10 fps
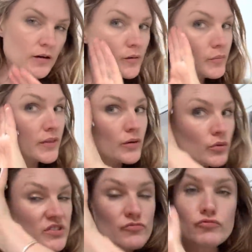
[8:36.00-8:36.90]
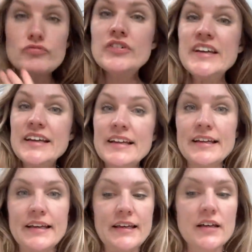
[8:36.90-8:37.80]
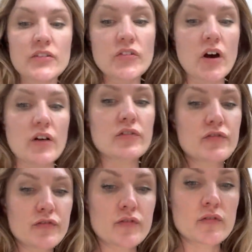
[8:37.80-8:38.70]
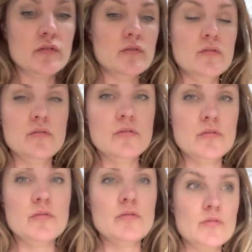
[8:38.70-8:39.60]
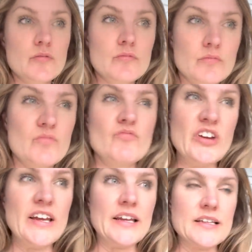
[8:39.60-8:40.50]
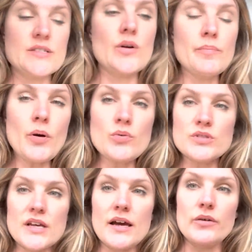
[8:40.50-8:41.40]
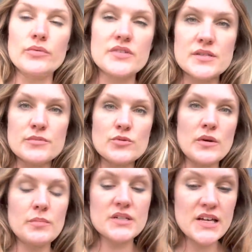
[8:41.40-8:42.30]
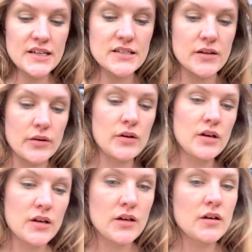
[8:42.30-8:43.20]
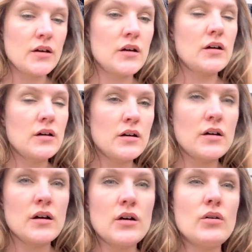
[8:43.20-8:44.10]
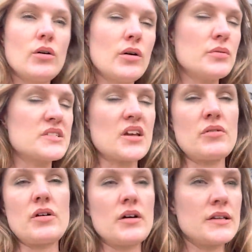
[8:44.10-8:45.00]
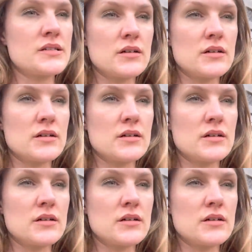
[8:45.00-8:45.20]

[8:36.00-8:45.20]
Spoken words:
But there wasn't really enough, really. So I bulked it out with some sweet potato. Oh, it was so nice.